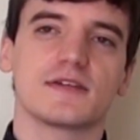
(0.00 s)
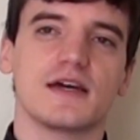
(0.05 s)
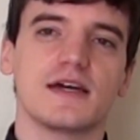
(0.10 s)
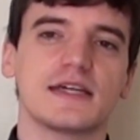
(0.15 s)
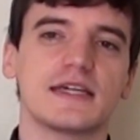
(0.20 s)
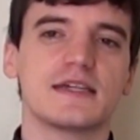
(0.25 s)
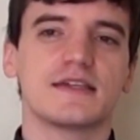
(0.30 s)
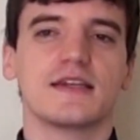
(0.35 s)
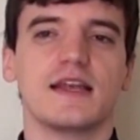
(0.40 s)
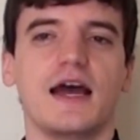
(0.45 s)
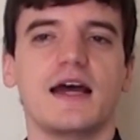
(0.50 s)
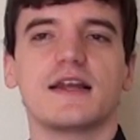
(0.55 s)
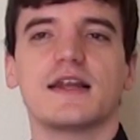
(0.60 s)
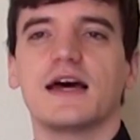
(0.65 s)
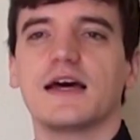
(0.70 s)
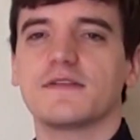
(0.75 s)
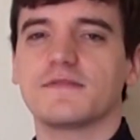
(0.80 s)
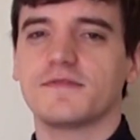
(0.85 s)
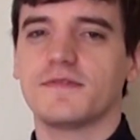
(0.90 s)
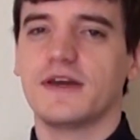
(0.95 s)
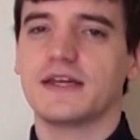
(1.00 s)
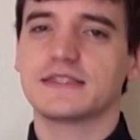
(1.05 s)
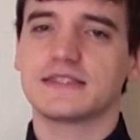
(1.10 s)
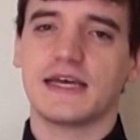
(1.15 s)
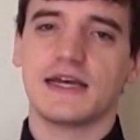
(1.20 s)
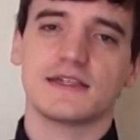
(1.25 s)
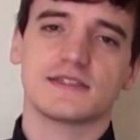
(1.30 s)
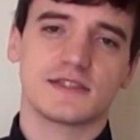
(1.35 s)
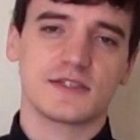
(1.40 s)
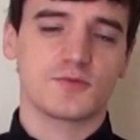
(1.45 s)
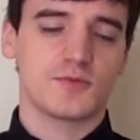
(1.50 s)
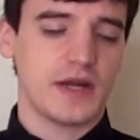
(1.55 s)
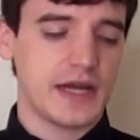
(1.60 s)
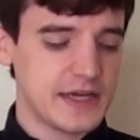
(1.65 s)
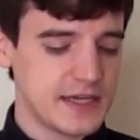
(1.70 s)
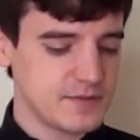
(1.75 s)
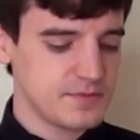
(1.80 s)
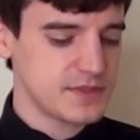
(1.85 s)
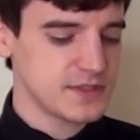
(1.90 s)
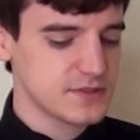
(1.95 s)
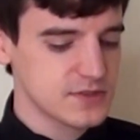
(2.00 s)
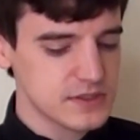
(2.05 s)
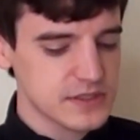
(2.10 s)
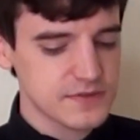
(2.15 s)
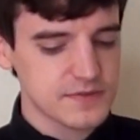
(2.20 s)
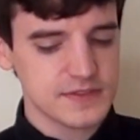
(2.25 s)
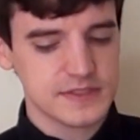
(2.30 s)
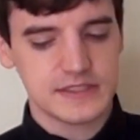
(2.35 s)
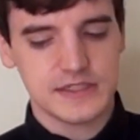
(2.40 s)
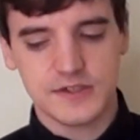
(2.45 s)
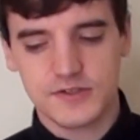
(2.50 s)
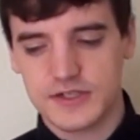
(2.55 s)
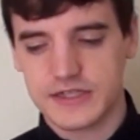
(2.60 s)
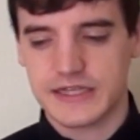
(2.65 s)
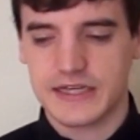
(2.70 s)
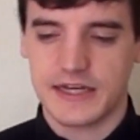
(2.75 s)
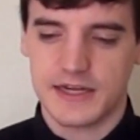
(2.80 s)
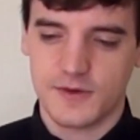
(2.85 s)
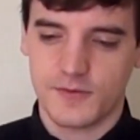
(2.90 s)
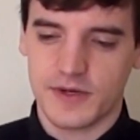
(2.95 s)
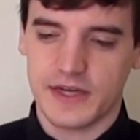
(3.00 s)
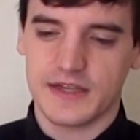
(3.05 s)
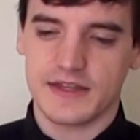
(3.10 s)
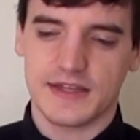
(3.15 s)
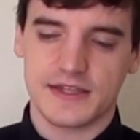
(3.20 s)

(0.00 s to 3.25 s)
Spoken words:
again, not fantastic writing, but sort of endearing anyway.